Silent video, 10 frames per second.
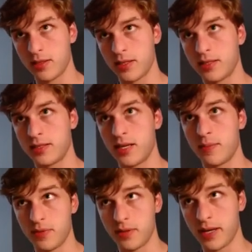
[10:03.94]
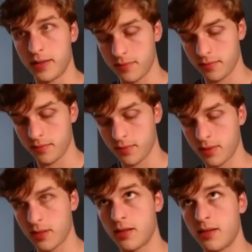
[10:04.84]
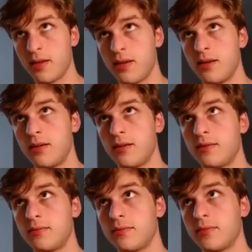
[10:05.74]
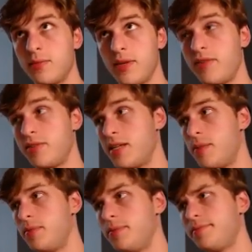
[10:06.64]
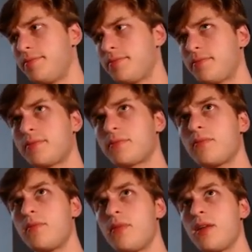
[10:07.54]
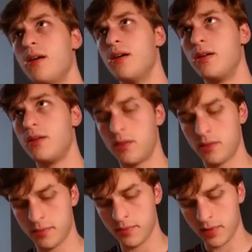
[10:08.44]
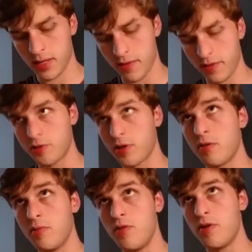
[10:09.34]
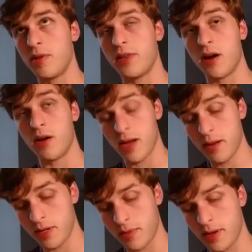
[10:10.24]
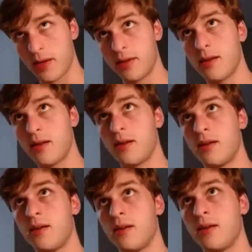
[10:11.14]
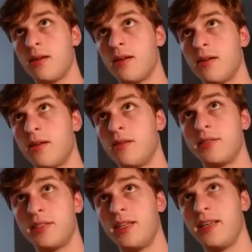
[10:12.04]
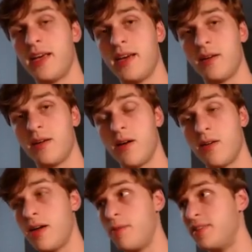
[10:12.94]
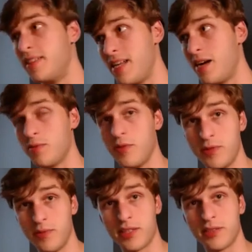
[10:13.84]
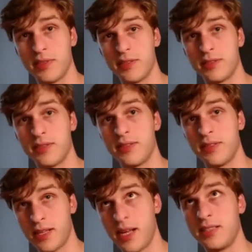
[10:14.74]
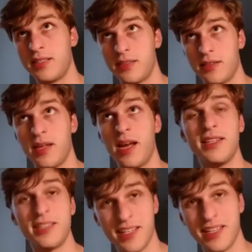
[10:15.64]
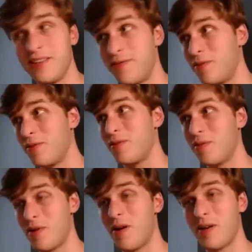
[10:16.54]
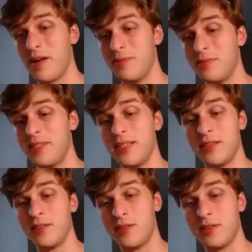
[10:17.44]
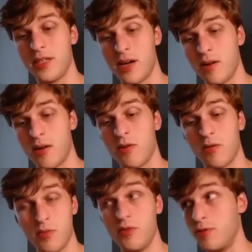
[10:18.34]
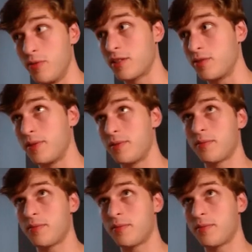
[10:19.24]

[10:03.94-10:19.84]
example again, so we have example. Uh, if we try remove it with the rm command, you'll see that rm does not remove directories. Hence, hence the need for rm dr or remove directory